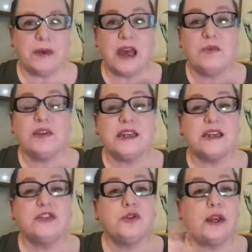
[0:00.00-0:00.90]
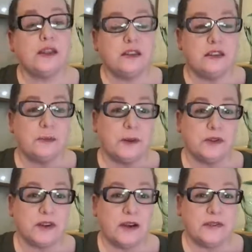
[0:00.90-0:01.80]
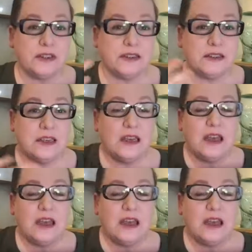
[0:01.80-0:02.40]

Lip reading: and we take it directly to the post office.